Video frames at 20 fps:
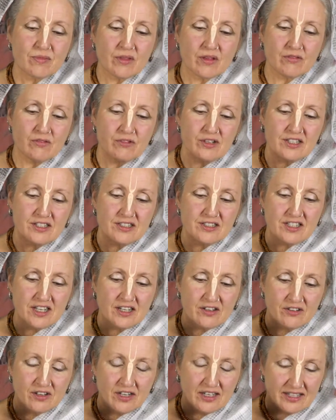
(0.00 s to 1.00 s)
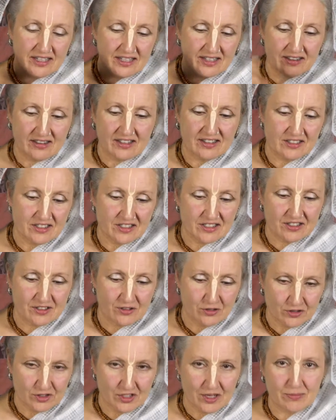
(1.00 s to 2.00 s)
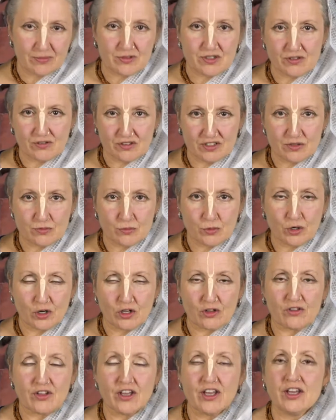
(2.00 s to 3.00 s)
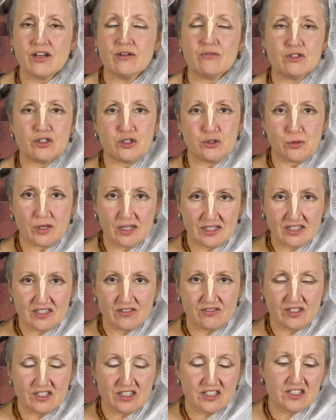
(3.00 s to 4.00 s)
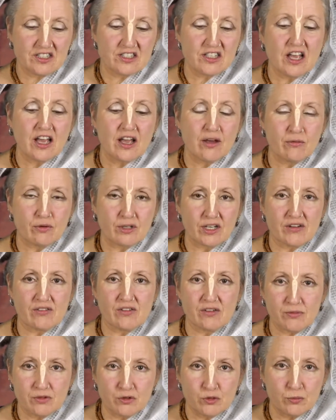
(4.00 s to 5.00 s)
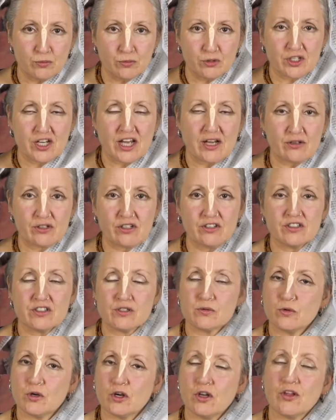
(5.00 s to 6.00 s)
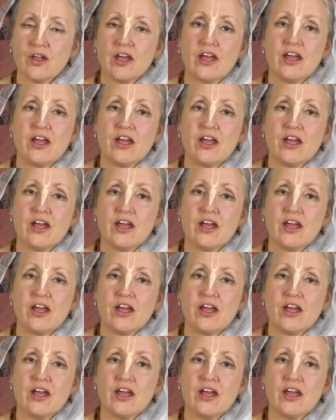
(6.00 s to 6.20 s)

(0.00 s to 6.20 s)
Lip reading: we're generally in this conception of this world. We do activities, whatever we do put out in this world,